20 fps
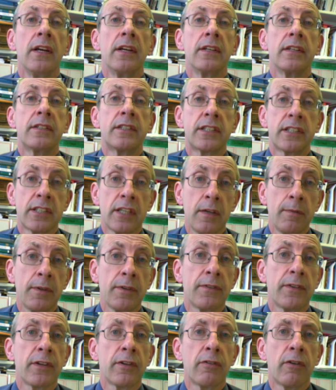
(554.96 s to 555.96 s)
some
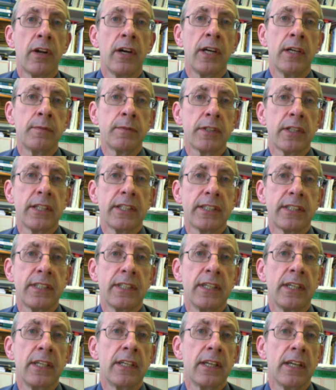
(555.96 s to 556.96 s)
of the crimes
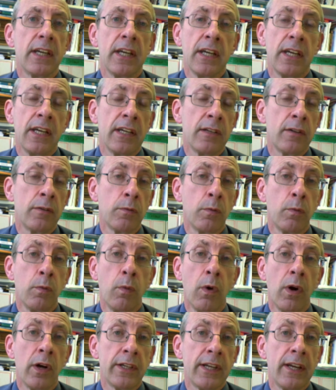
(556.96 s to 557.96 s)
listed in
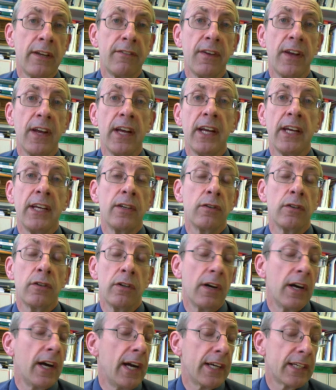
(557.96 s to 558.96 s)
1FA
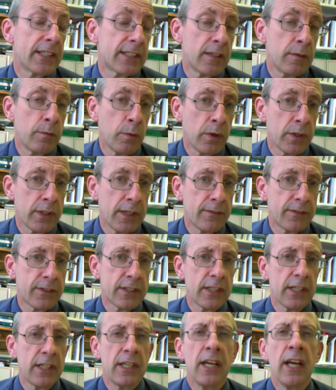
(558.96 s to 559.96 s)
or acts in
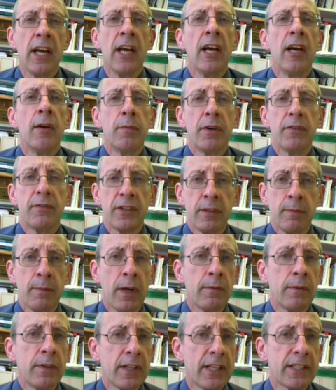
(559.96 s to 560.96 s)
1FC, but for the
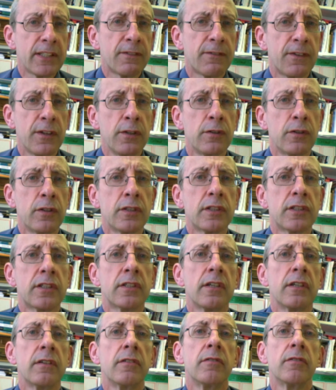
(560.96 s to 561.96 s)
moment let's focus
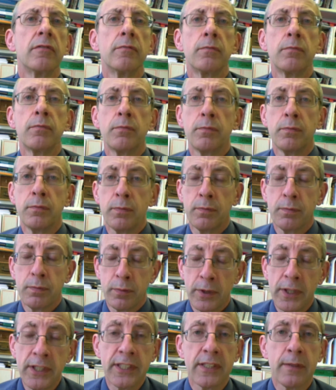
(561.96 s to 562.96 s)

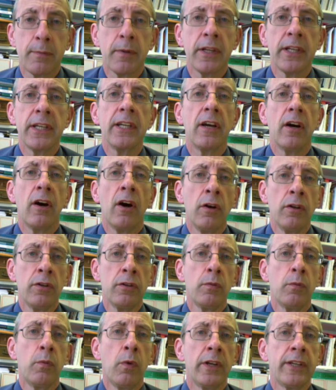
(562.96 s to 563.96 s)
principally on
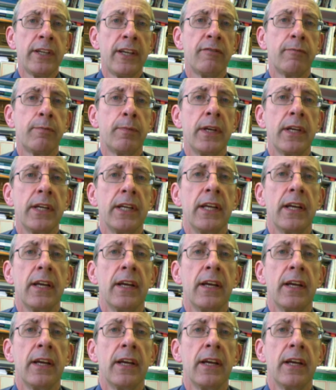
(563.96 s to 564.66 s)
1FB.